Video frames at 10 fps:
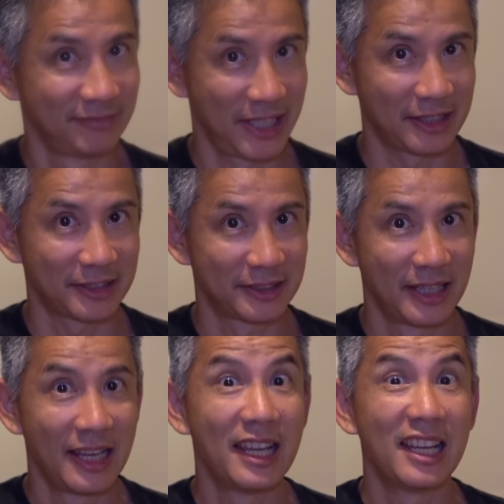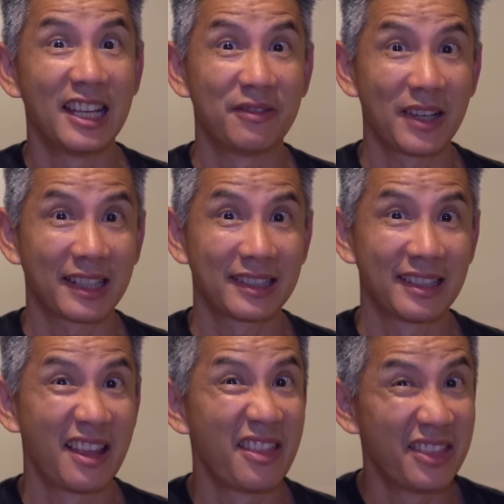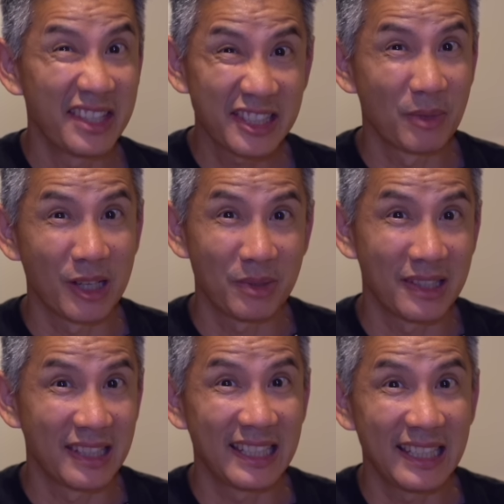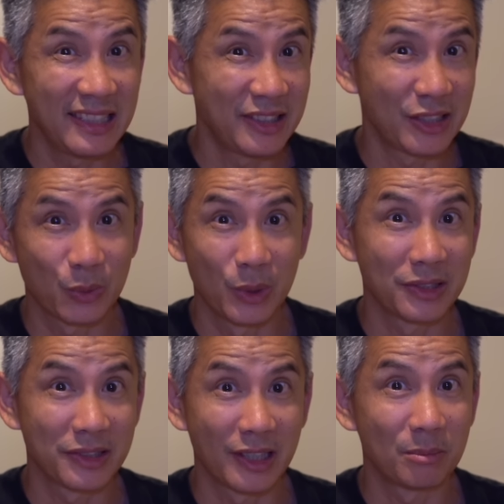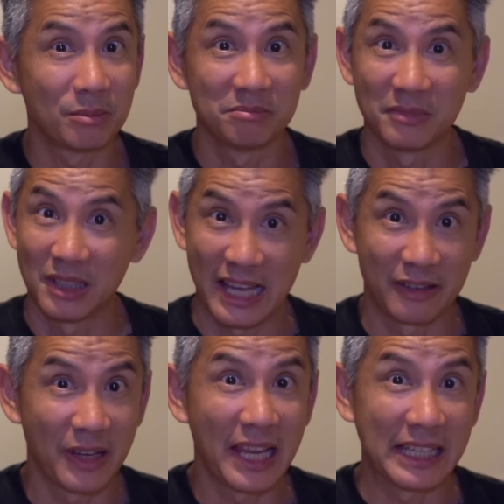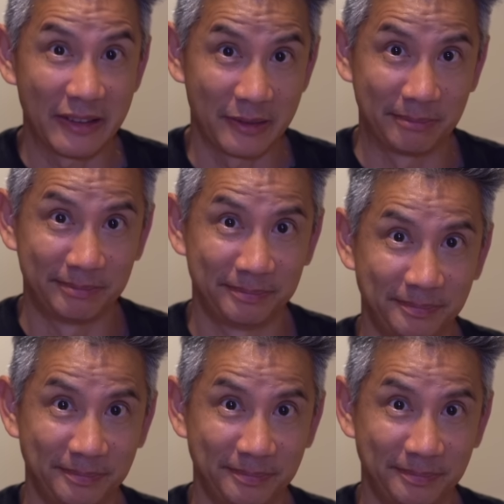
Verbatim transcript: Yes. In fact, this might be the easiest one to set up out of any of them.